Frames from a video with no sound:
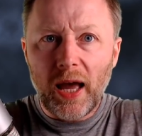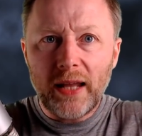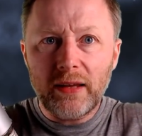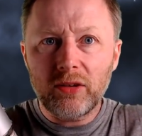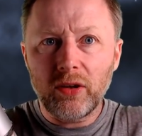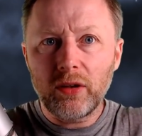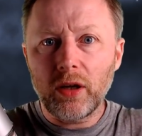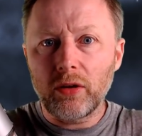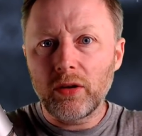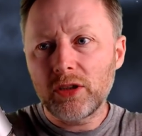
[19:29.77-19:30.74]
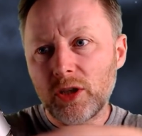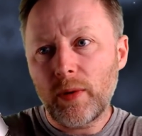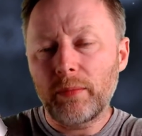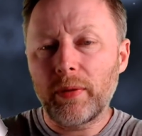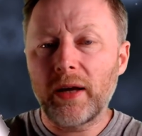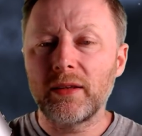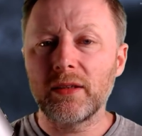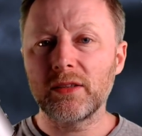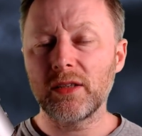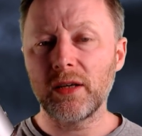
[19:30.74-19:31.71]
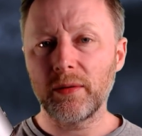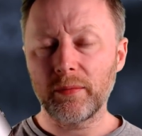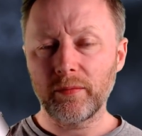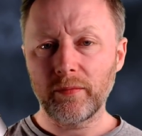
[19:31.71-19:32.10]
And he turned it around. She went back to her seat.